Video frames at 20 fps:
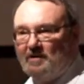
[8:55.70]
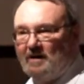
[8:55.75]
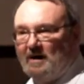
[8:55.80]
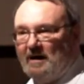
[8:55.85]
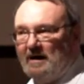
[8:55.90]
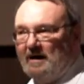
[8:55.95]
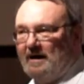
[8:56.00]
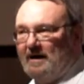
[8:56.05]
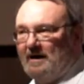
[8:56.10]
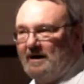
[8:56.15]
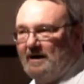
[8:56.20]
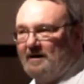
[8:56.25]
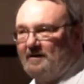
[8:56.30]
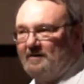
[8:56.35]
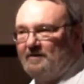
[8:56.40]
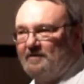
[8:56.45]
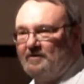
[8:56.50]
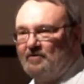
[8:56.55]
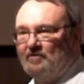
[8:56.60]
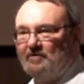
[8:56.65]

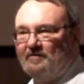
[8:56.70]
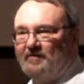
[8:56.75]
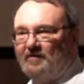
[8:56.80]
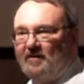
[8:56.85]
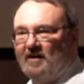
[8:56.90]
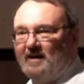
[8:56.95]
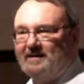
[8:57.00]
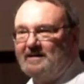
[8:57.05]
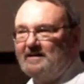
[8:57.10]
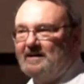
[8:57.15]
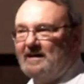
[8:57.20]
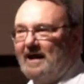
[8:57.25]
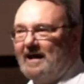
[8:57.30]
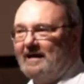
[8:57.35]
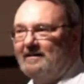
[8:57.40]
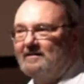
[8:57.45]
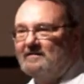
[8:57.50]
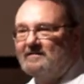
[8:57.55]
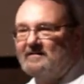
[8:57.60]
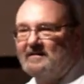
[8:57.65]
uh, Good Friday
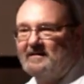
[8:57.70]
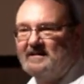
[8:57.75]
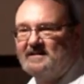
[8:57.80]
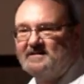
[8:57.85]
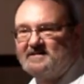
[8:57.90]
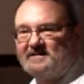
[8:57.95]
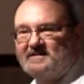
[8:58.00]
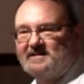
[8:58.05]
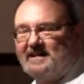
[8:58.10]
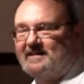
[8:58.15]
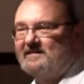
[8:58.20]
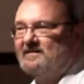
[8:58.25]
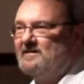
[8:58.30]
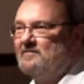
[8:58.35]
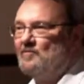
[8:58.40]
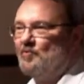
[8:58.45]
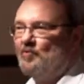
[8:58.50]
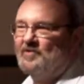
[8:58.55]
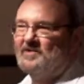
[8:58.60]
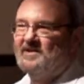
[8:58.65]
and Easter Saturday
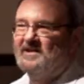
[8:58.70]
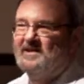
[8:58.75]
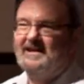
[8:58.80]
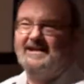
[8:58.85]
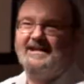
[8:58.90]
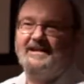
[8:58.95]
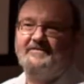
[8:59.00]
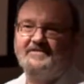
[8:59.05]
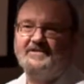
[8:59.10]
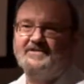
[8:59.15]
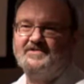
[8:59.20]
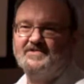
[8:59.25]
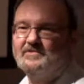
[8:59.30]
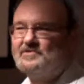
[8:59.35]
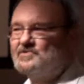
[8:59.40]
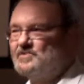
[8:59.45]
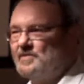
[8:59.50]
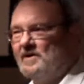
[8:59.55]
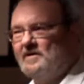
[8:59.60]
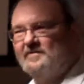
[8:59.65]
morning, 11
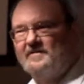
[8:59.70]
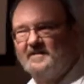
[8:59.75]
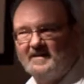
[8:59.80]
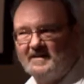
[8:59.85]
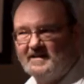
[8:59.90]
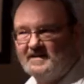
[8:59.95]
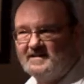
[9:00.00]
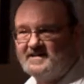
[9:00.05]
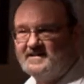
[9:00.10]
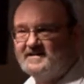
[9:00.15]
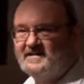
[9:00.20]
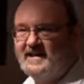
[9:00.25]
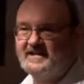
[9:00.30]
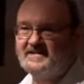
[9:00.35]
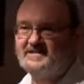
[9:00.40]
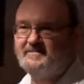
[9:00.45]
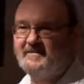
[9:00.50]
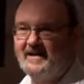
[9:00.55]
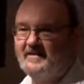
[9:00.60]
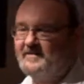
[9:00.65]
till 12.30. It
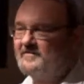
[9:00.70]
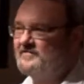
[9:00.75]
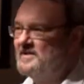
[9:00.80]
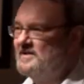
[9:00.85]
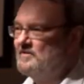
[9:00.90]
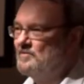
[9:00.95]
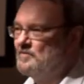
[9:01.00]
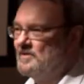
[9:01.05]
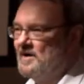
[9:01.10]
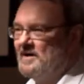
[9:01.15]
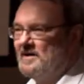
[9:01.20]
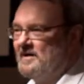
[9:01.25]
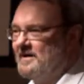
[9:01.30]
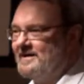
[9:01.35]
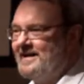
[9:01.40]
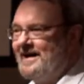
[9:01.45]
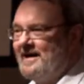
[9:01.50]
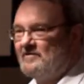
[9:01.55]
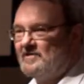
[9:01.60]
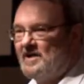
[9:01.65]
takes about three, uh,
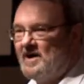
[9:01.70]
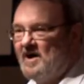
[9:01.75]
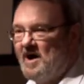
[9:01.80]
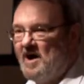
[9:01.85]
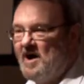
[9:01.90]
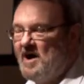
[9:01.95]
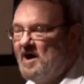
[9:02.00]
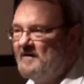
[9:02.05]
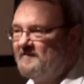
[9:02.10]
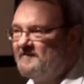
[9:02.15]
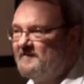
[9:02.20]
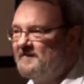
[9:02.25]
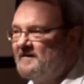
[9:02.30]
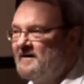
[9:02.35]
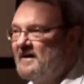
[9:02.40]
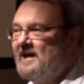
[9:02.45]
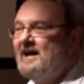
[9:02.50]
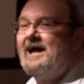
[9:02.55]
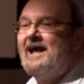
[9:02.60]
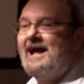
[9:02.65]
an hour and a
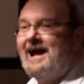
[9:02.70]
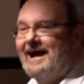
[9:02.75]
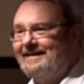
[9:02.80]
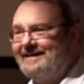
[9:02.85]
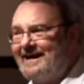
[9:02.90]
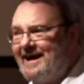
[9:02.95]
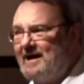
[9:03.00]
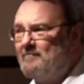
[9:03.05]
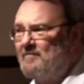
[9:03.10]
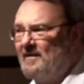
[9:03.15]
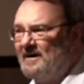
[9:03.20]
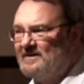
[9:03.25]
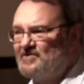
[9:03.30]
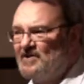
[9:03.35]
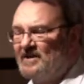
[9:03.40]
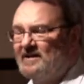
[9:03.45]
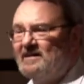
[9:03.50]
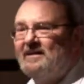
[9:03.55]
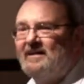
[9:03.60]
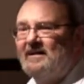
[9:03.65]
half. And our budget,